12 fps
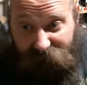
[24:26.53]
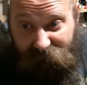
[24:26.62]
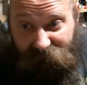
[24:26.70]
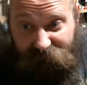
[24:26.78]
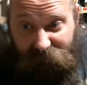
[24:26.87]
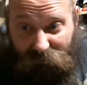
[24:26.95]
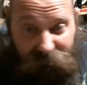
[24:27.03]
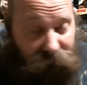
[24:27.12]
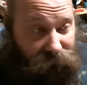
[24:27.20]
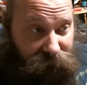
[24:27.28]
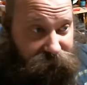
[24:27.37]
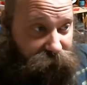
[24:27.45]
You know, we
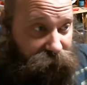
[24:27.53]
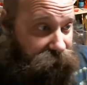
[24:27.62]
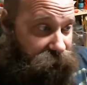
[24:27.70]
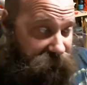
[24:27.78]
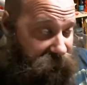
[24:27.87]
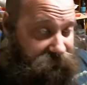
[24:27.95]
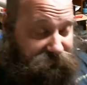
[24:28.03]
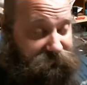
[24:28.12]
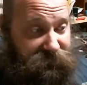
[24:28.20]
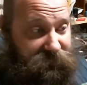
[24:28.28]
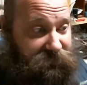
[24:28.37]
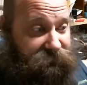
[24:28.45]
were on tour back in the
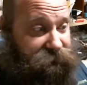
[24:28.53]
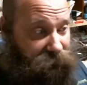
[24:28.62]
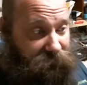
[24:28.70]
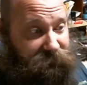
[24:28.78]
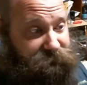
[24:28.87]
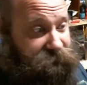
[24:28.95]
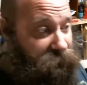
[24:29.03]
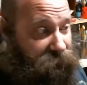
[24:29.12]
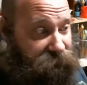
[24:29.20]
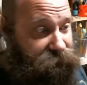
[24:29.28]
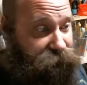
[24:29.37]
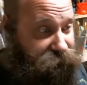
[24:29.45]
day, and Dredge and all
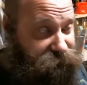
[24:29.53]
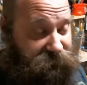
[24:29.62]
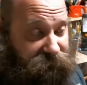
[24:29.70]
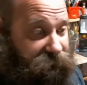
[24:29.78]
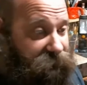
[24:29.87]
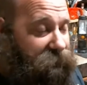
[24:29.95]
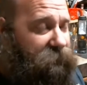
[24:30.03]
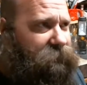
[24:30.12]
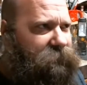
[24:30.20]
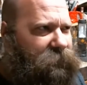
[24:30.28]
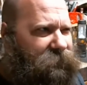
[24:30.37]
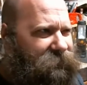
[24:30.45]
of us were sitting,
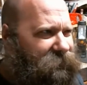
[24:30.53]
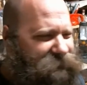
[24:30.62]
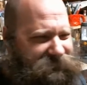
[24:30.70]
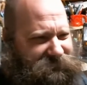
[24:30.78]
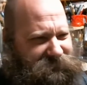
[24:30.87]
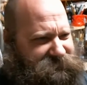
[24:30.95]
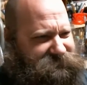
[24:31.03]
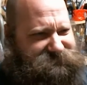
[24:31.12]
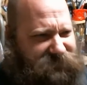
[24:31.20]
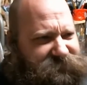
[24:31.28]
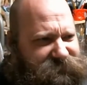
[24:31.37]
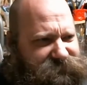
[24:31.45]
I think like at
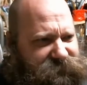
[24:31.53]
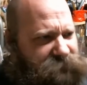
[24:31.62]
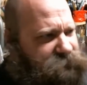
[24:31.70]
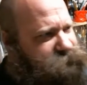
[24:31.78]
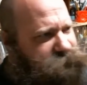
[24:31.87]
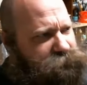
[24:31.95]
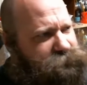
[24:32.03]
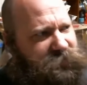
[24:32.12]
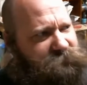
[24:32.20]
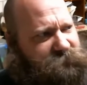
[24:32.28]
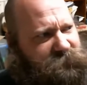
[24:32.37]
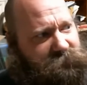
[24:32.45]
Denny's, and this dude
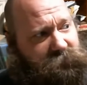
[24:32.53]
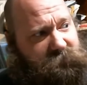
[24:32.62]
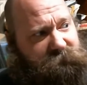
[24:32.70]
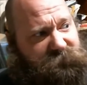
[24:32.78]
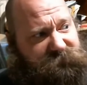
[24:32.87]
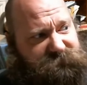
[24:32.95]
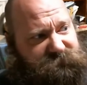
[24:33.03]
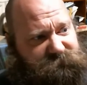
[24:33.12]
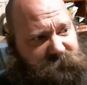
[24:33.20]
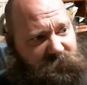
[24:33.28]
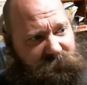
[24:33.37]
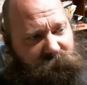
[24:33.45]
came in looking pissed as
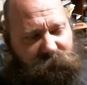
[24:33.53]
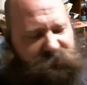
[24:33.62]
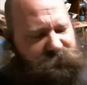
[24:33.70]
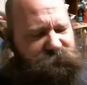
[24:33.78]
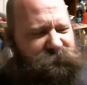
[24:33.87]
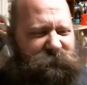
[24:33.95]
fuck, and we didn't even know